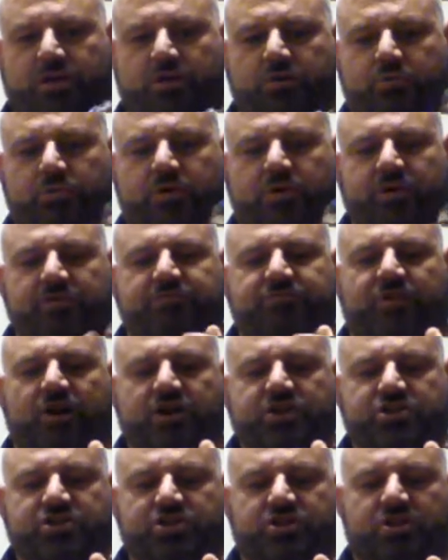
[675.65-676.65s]
really
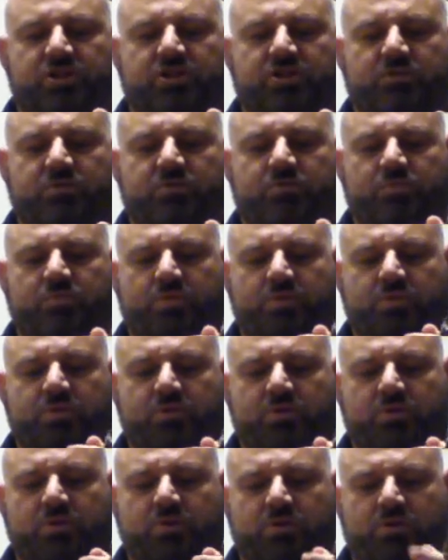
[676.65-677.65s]
functional
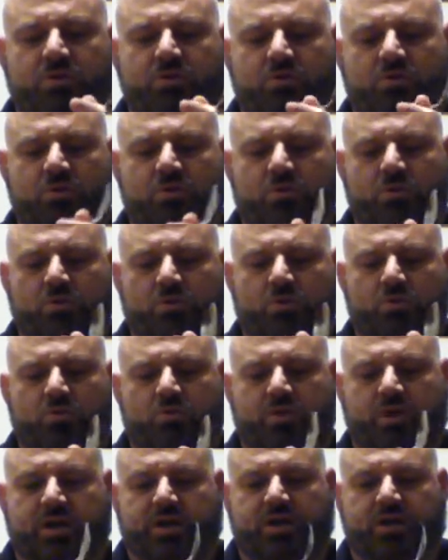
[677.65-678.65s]

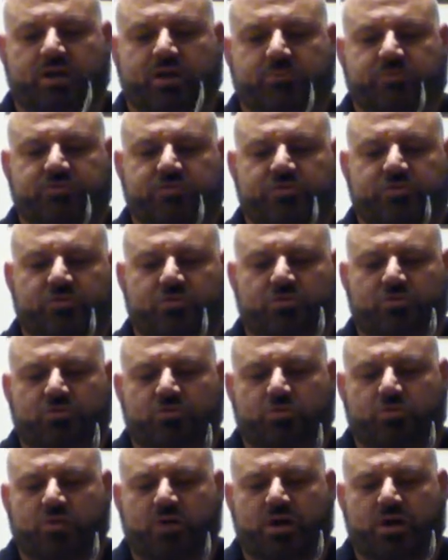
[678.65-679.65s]
when it comes to